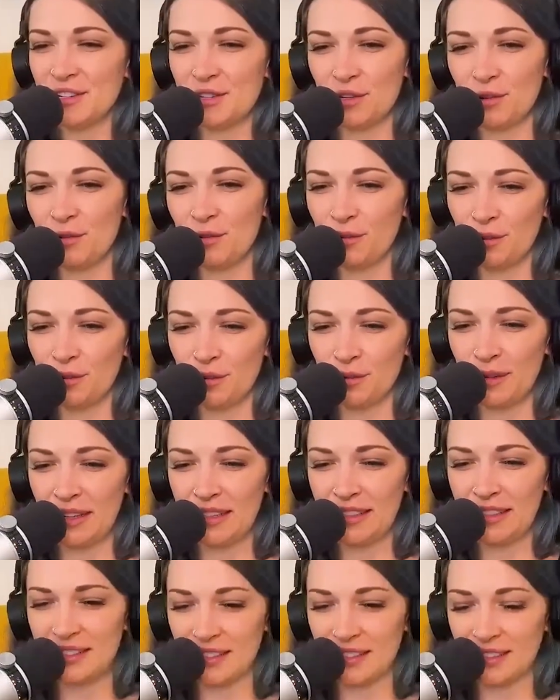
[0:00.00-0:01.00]
So you you
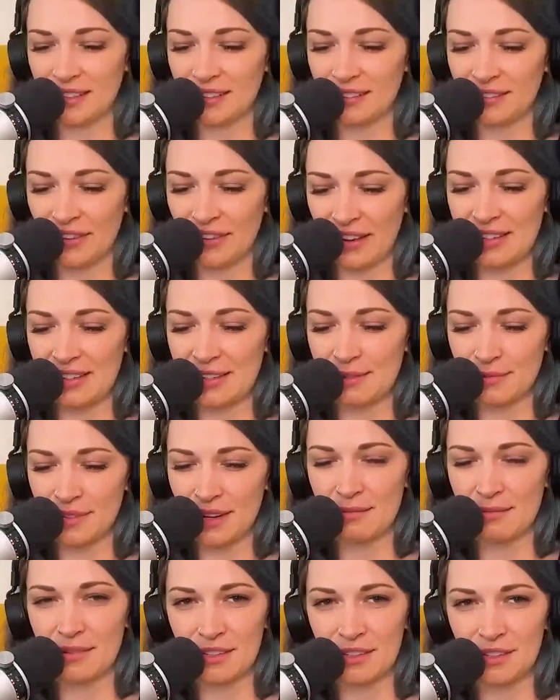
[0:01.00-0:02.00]
need to find some
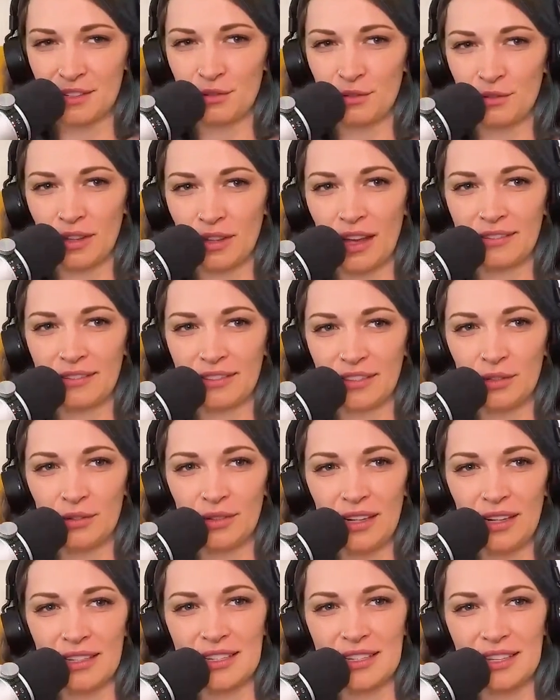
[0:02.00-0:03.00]
time to do live Q
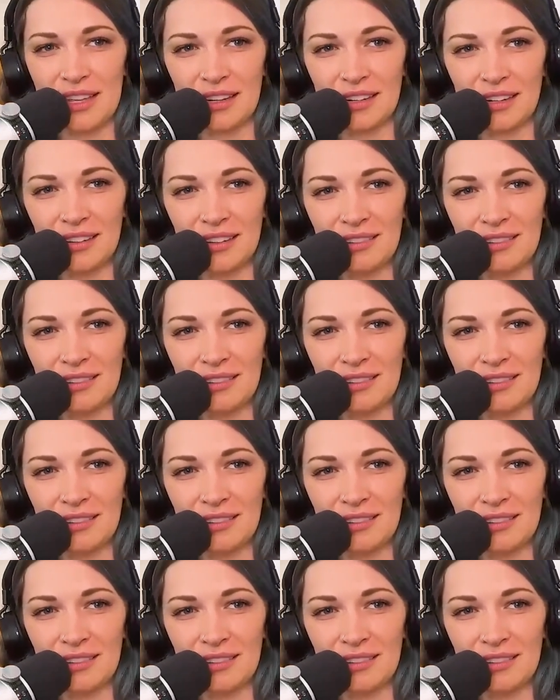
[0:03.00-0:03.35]
and A's then,